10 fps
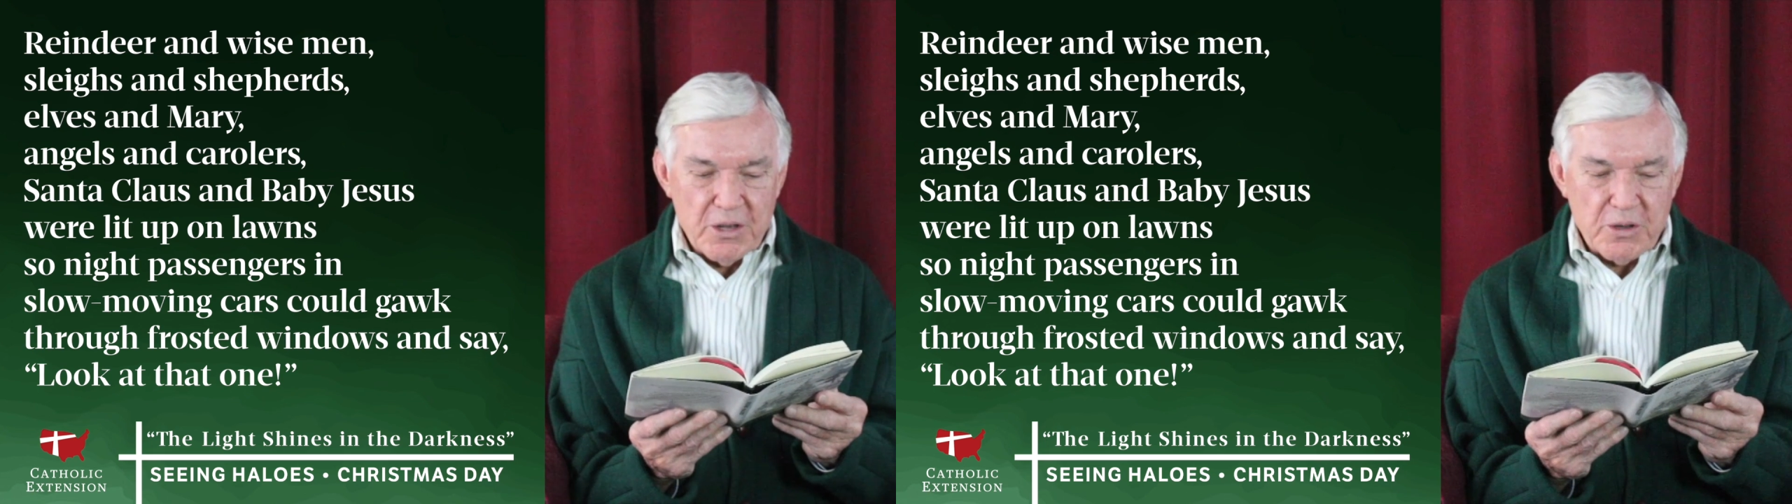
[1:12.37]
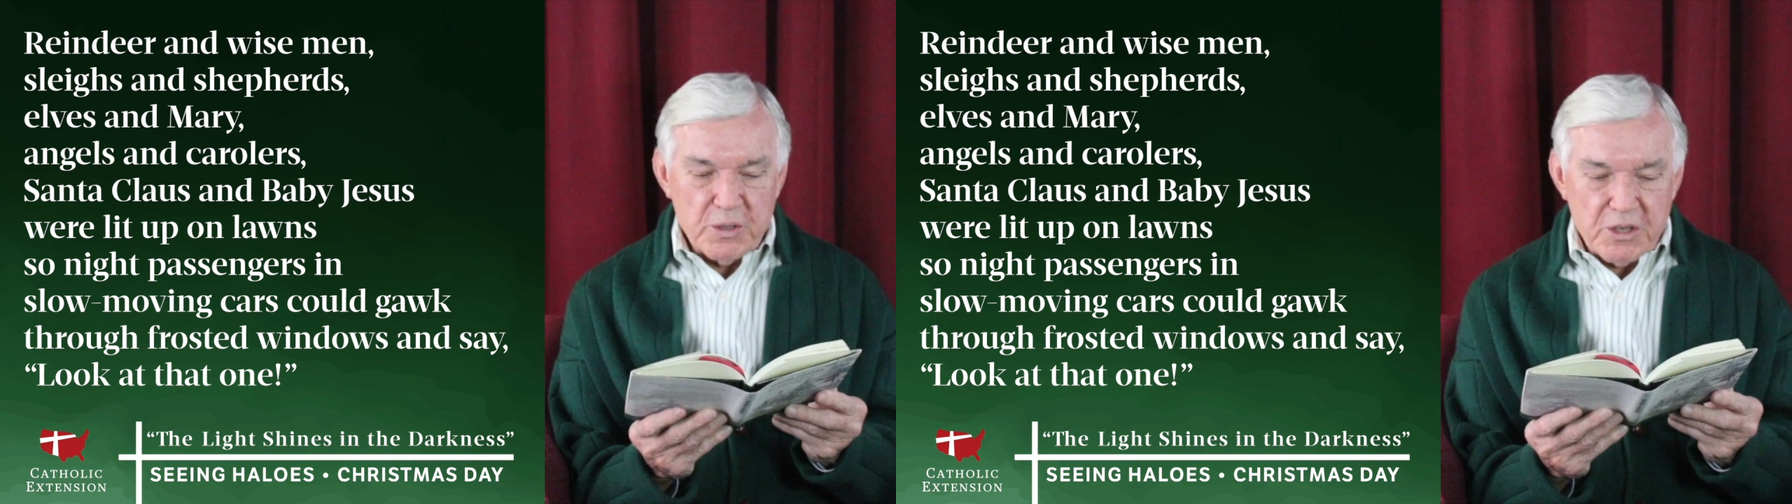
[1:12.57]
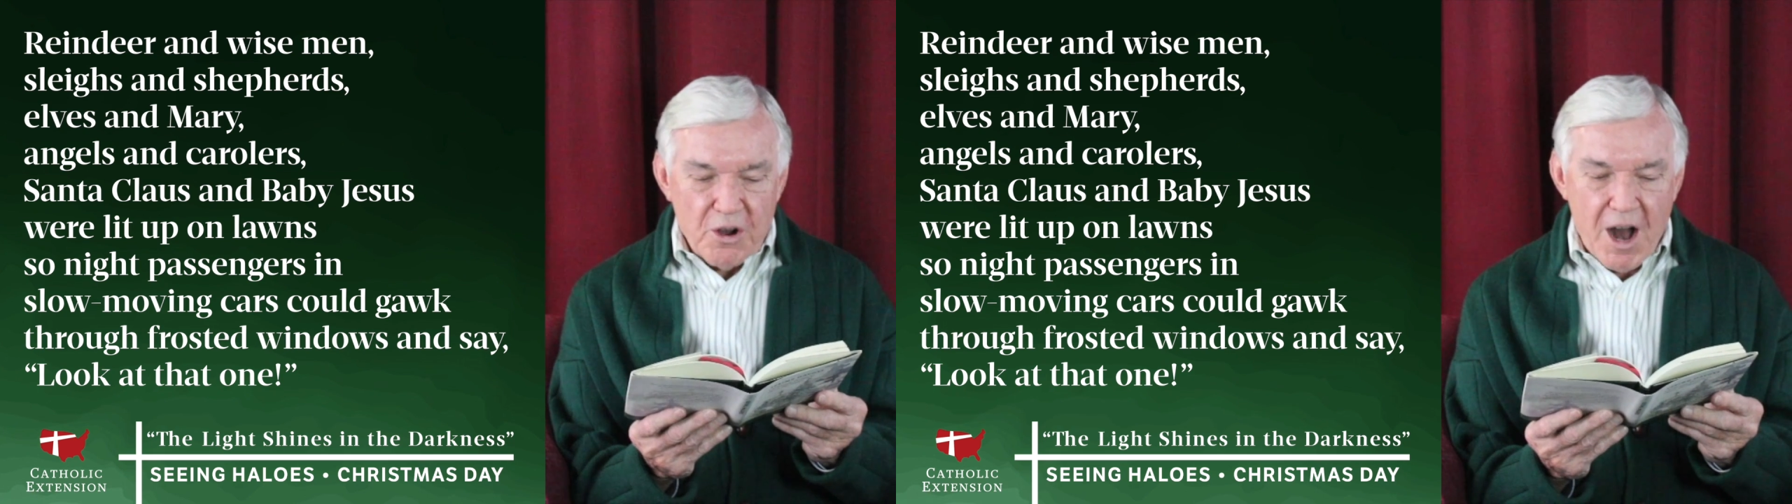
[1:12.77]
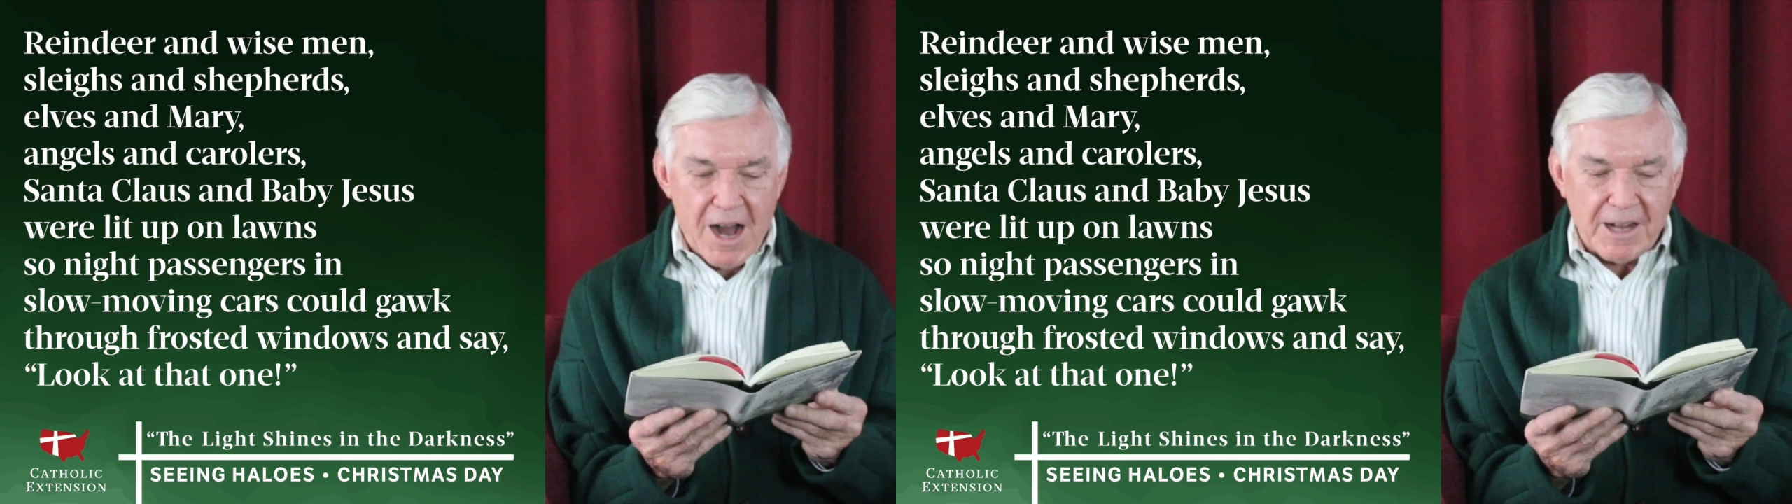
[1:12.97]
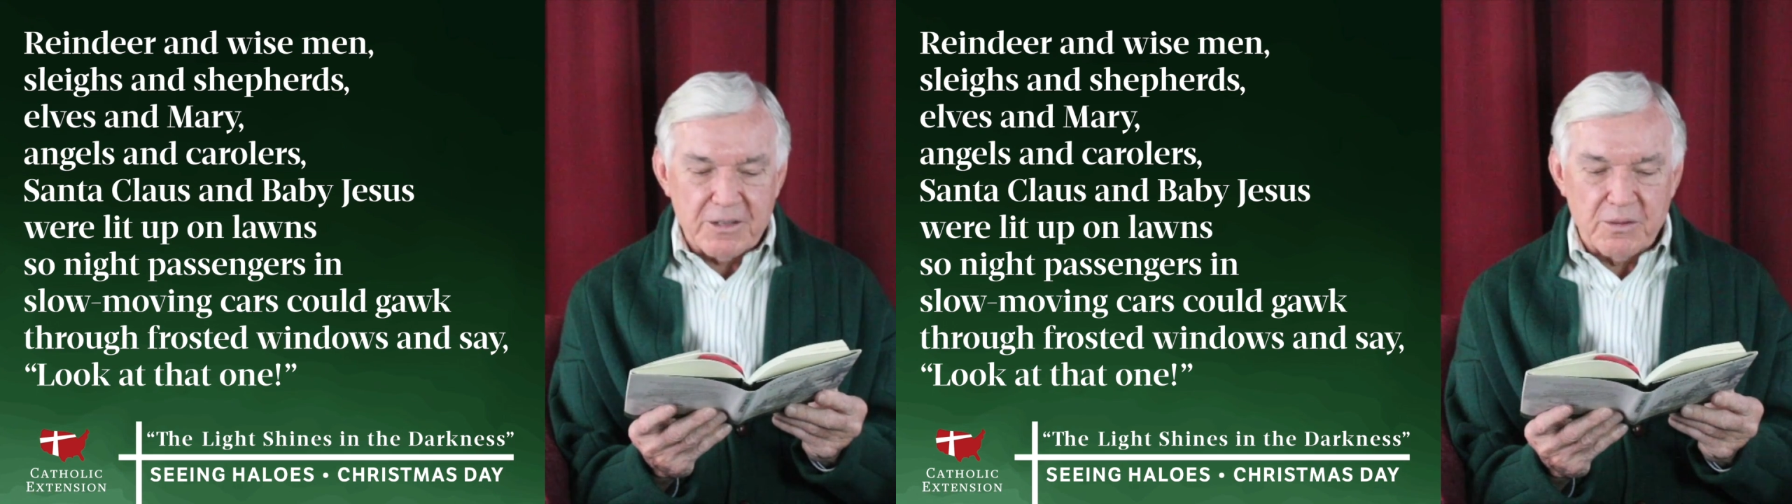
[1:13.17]
could
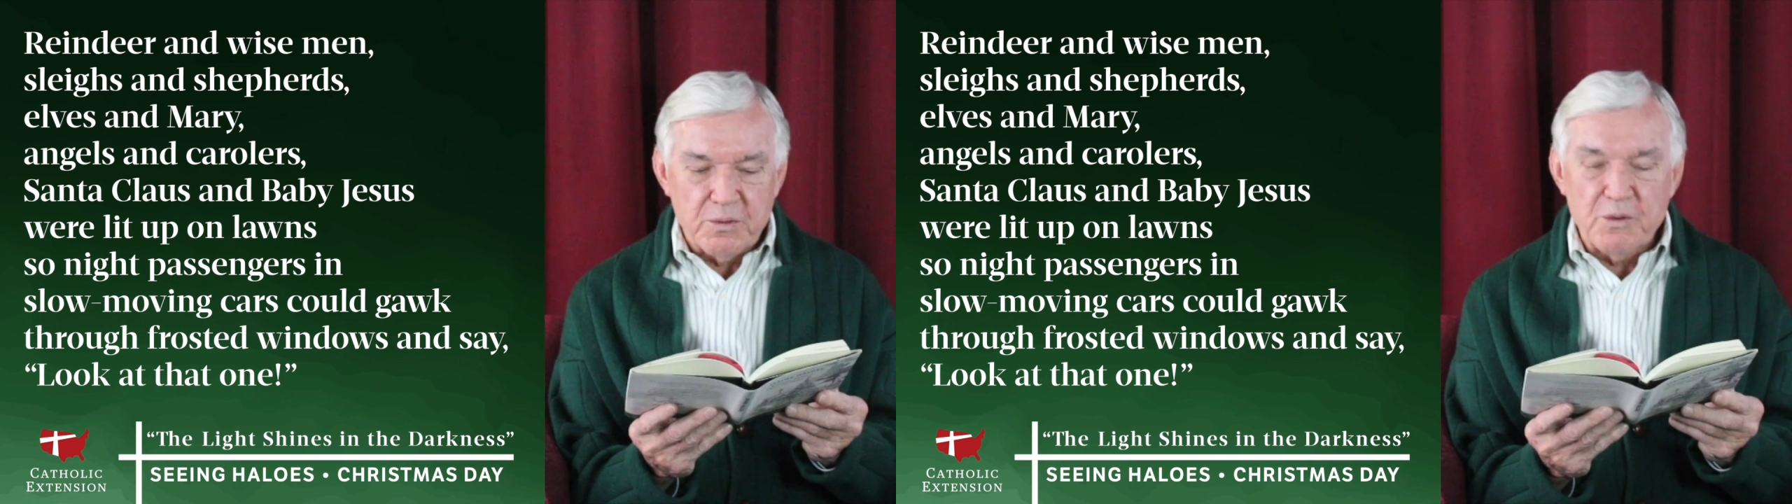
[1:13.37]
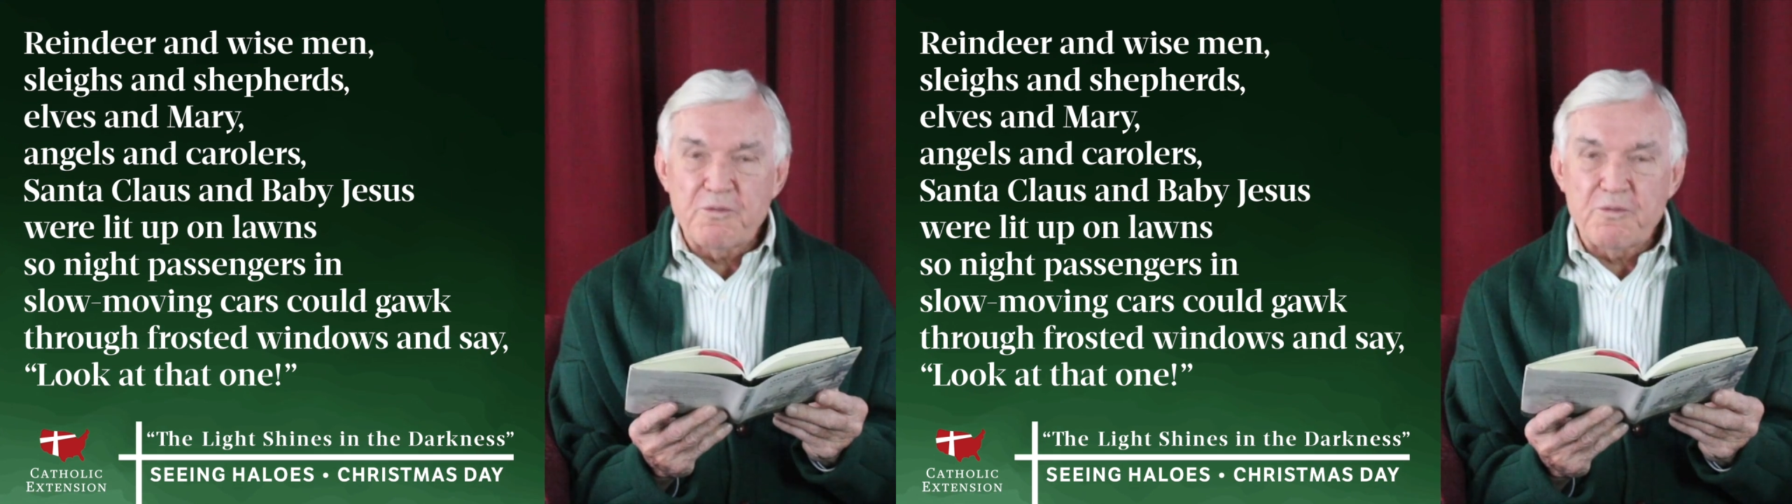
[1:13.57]
gawk through